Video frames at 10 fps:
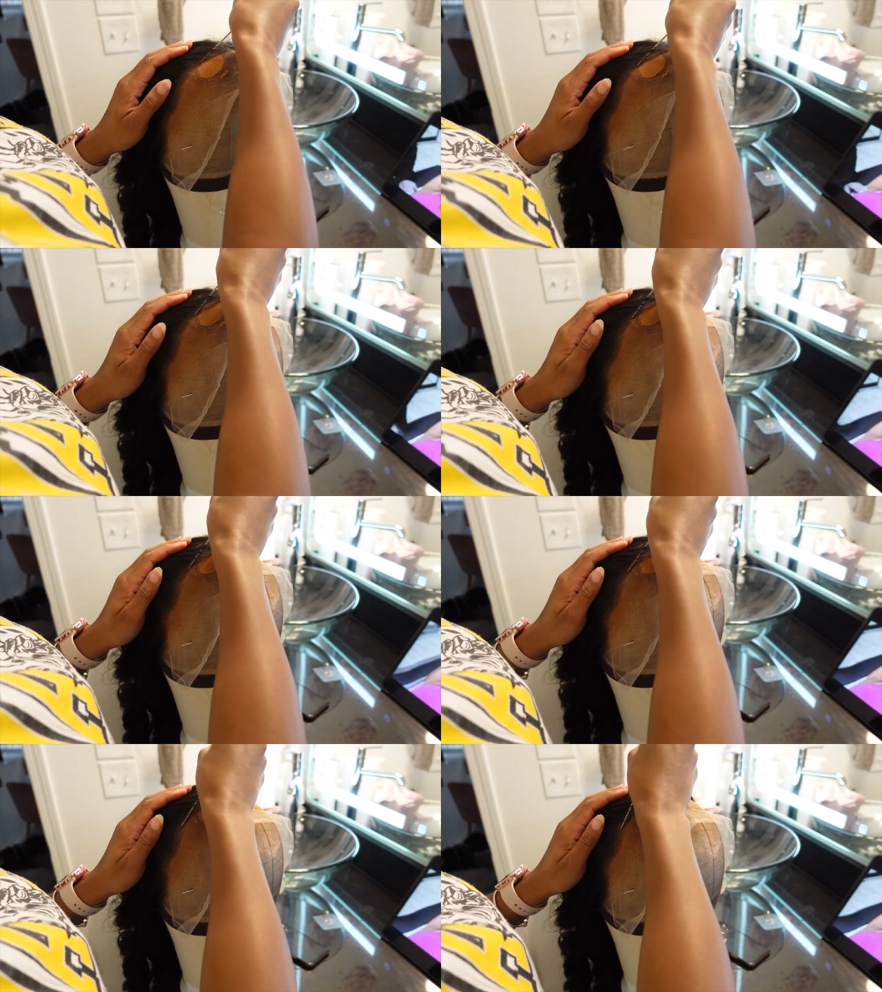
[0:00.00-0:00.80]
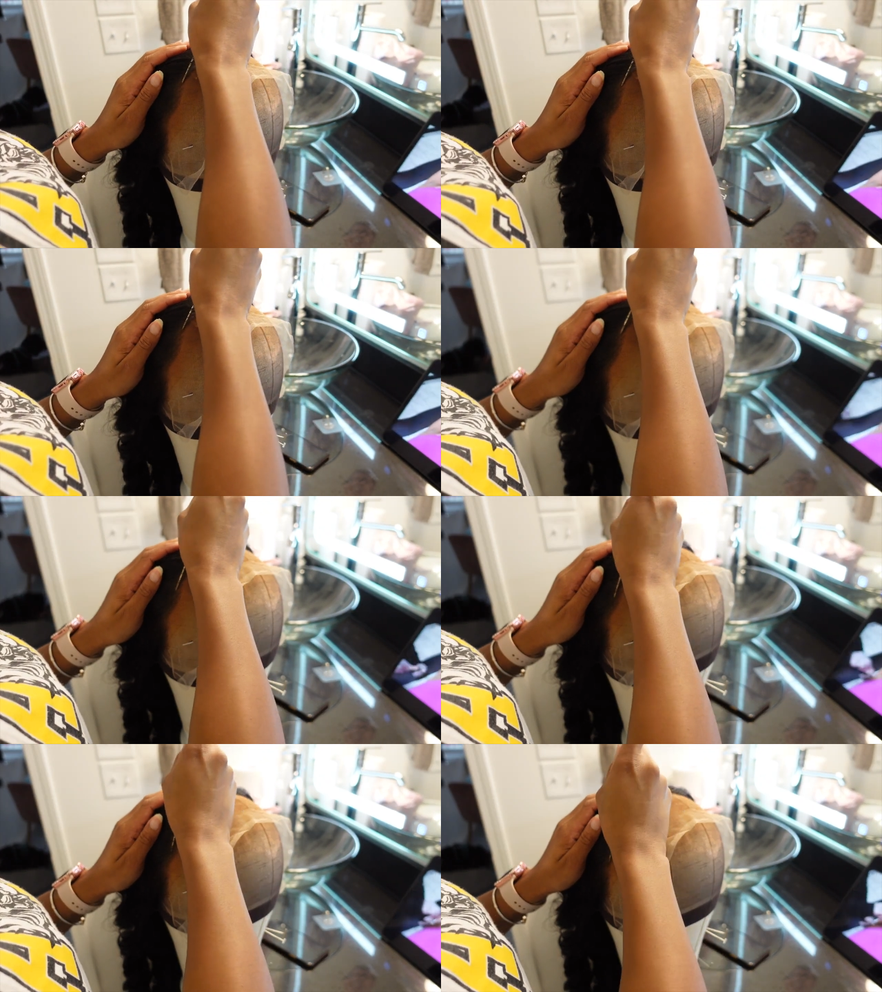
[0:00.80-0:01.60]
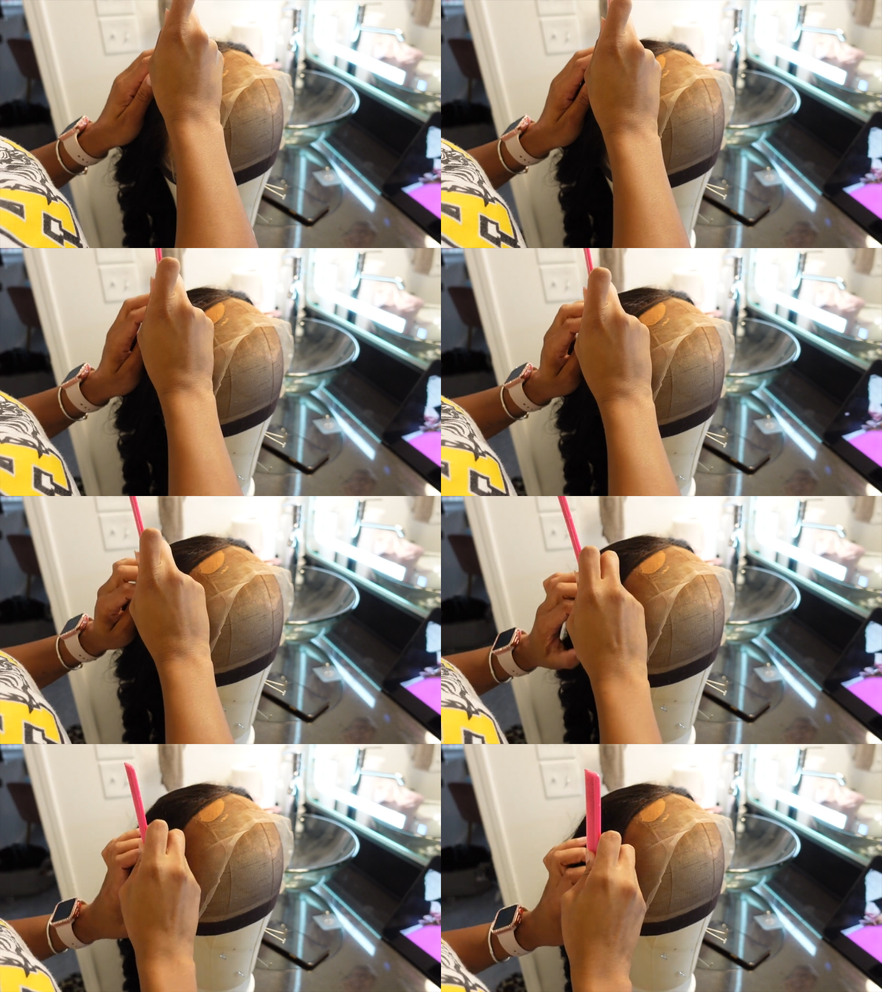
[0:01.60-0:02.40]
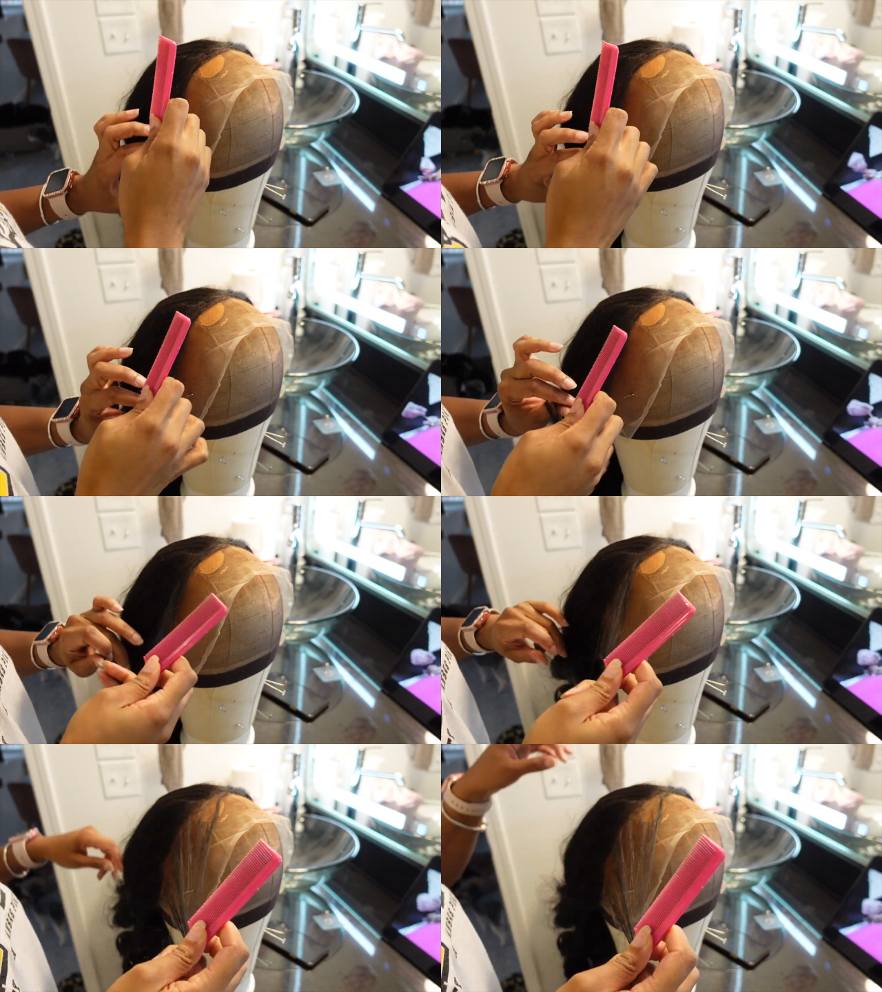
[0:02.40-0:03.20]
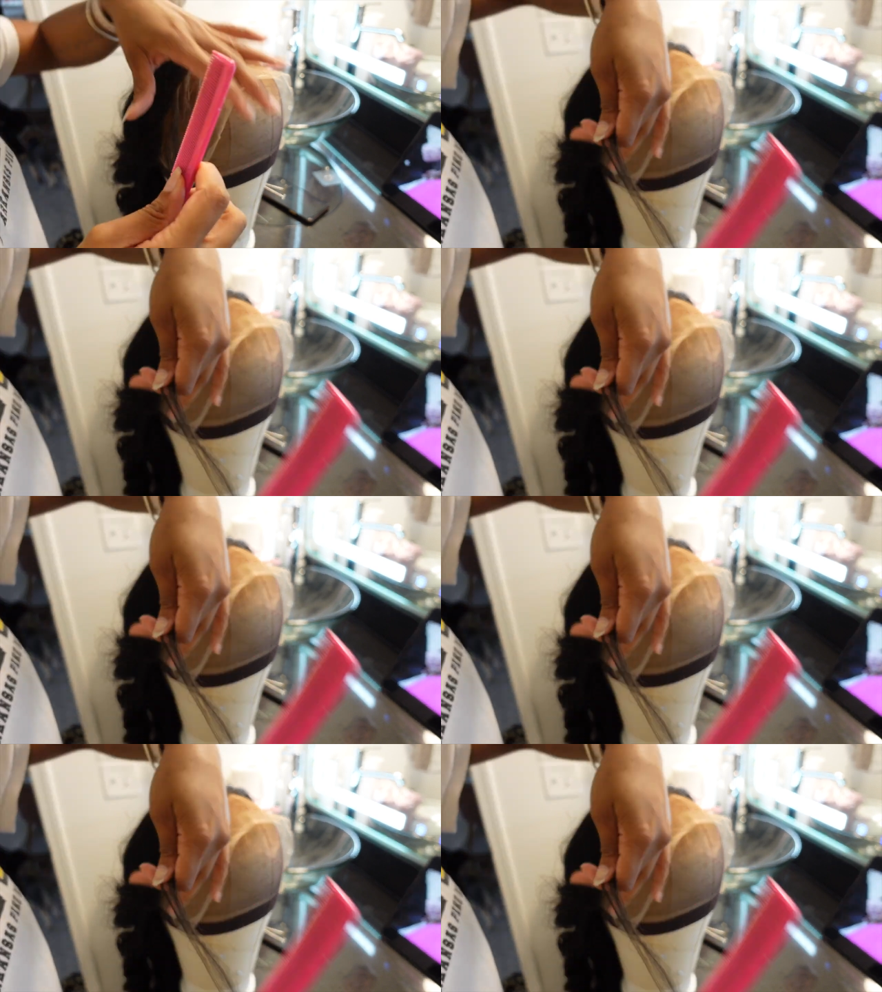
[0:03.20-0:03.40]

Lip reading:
[unreadable: no face in view]